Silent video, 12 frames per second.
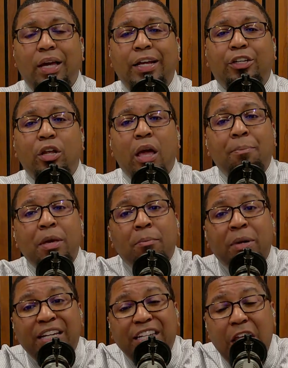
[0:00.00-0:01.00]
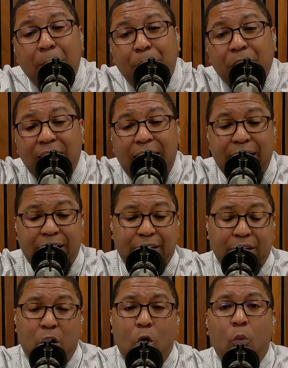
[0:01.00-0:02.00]
and, and being
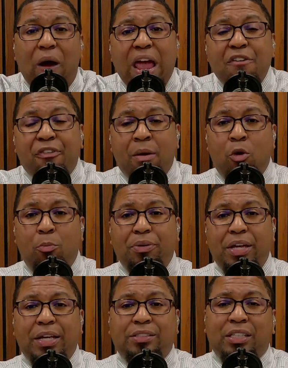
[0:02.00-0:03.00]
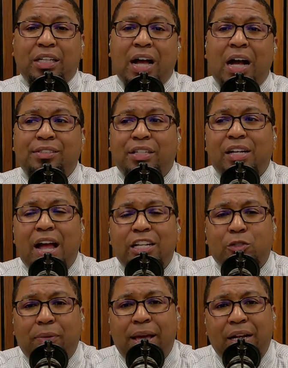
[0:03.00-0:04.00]
manipulated away from obedience in the context that God
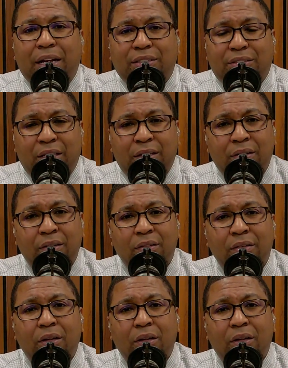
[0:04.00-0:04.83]
has planted us in